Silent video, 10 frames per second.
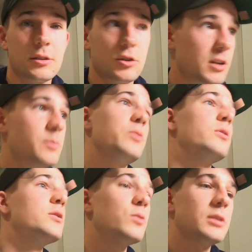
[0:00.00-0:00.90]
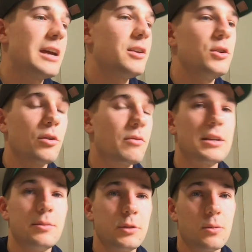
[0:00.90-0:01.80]
just building towards that, and you don't race
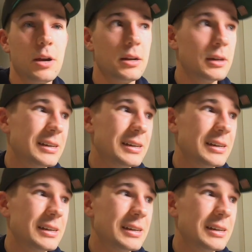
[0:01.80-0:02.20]
in between.